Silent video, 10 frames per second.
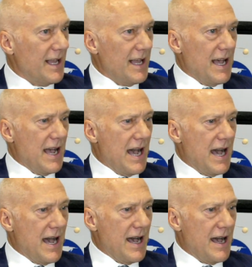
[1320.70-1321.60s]

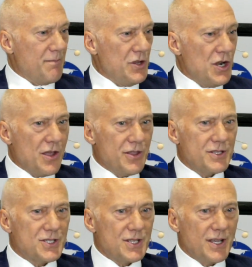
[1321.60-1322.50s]

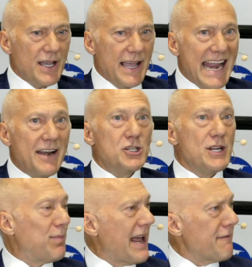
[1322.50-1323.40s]
There's energy
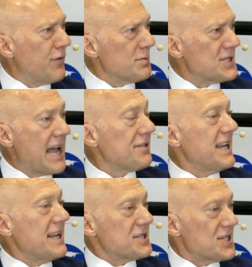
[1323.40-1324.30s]
platforms out
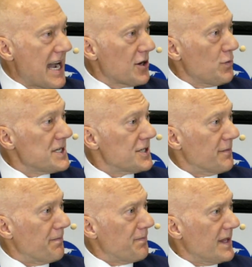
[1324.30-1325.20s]
there, Saga Wisdom.
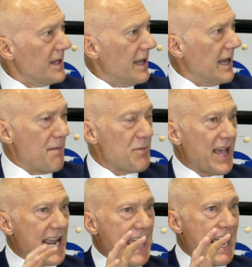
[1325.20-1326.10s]

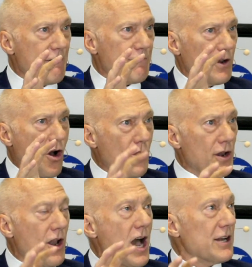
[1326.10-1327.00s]
They have an
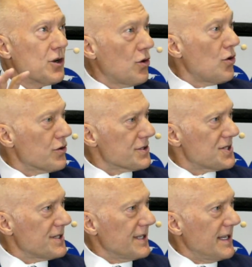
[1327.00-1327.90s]
online course.
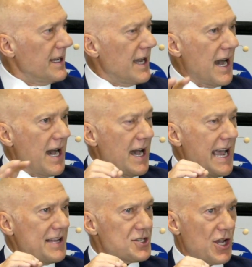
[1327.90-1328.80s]

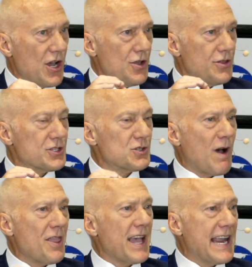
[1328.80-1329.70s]
And so there's
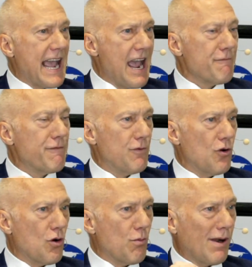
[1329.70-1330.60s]
one they have
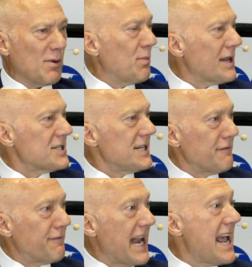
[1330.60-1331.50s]
for probabilistic
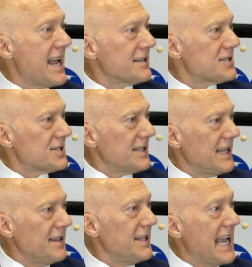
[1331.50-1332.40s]
finance
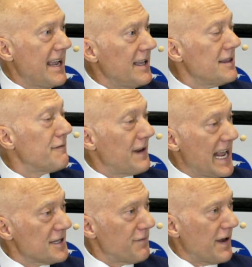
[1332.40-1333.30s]
in the
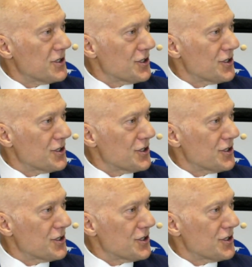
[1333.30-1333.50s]
finance function.